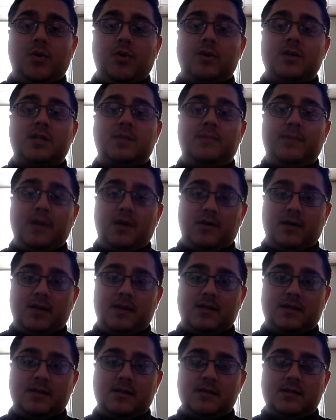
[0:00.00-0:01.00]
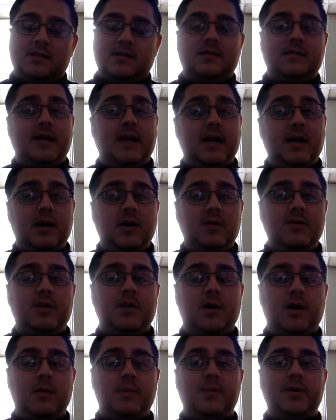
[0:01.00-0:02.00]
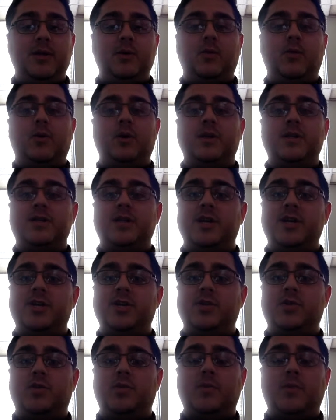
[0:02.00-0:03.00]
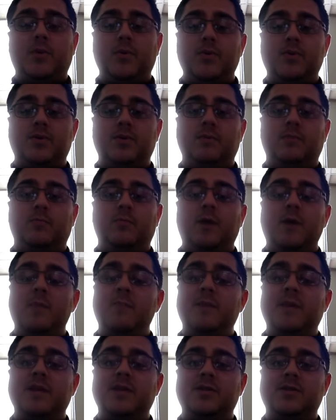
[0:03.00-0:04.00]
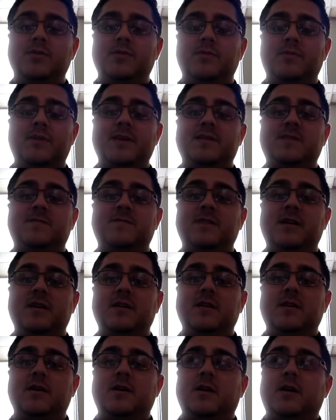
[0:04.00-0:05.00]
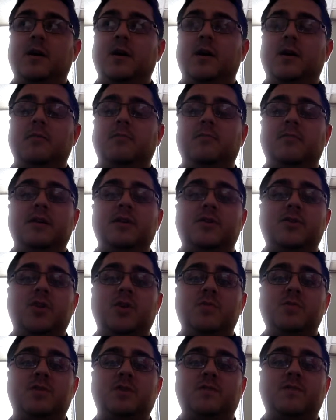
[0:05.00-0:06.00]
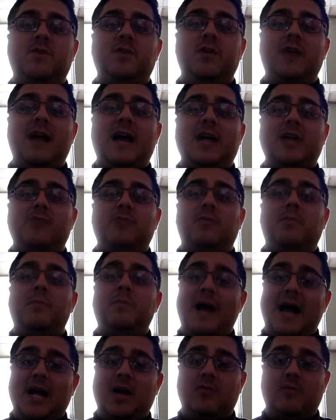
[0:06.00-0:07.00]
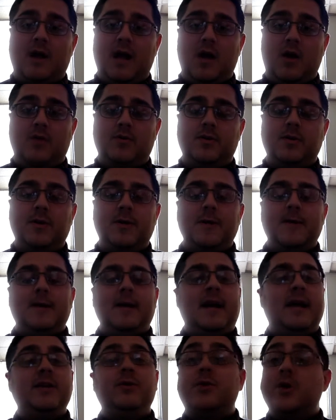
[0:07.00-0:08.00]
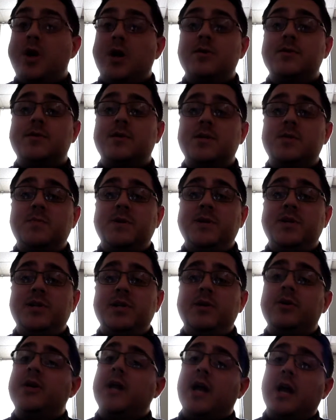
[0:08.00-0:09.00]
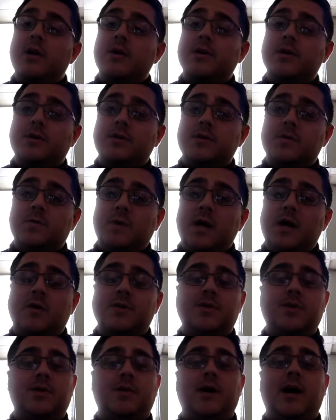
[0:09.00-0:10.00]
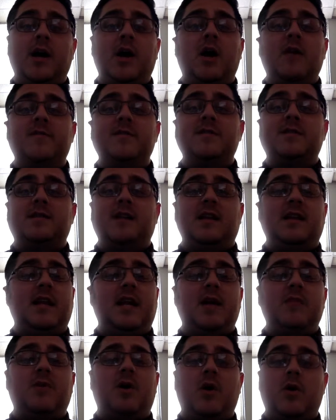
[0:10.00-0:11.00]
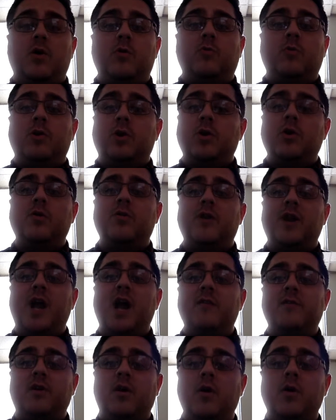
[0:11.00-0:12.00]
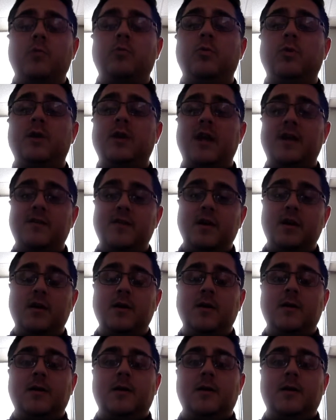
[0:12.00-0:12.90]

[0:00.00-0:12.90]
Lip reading: your experiences. Tell the company, organization, or person what makes you the best fit in terms of your actual background. And you can also speak to your character as well. So I often say that I'm a hard worker, that I have a hard work ethic,